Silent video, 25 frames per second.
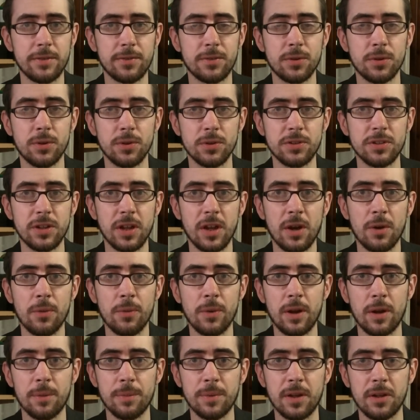Of course,
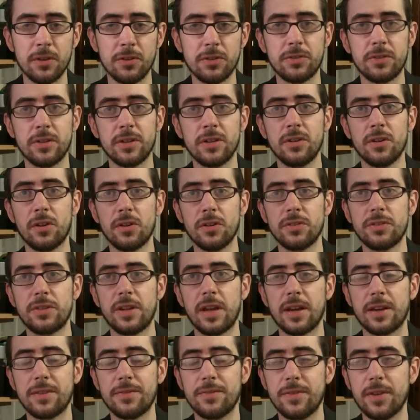when I'll be answering
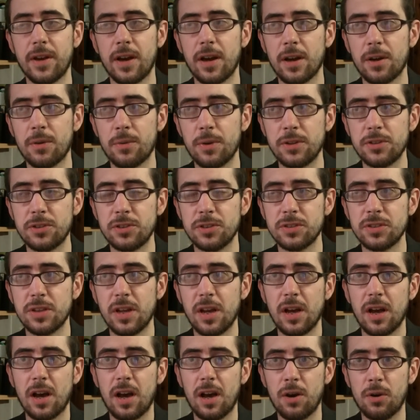non-tech questions
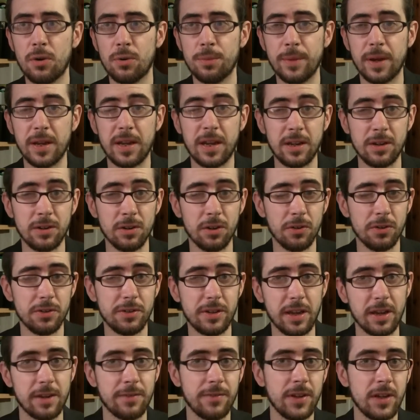or making
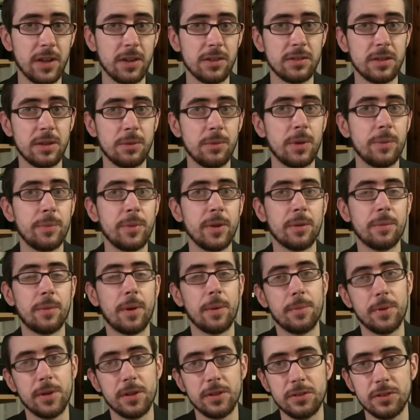non-tech videos, they will be on
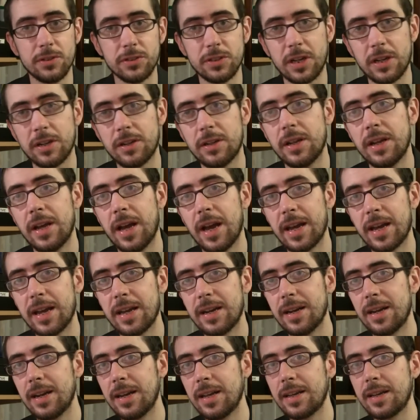my personal channel.
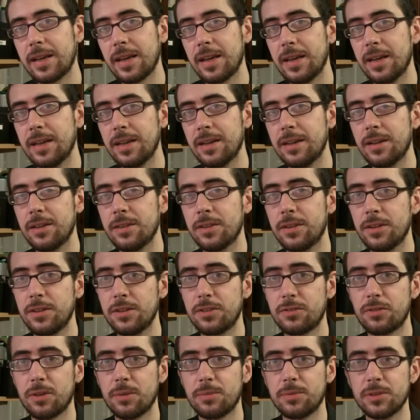Again, link in the
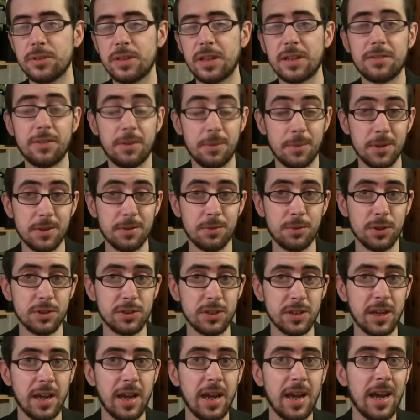description. Thanks very much for
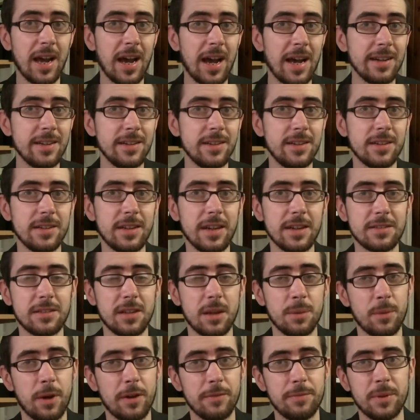watching, and until next
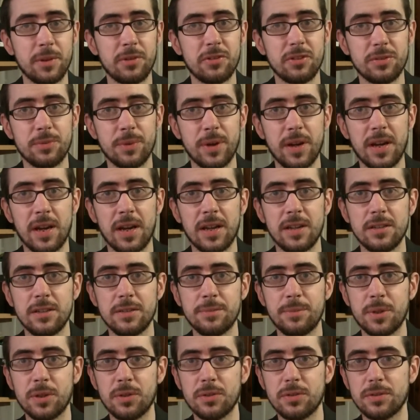time, I've been Chris Ware, and
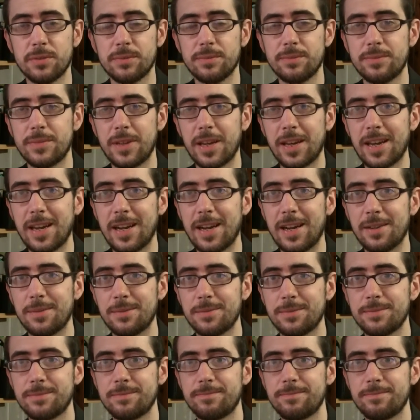you've been awesome. Take care now.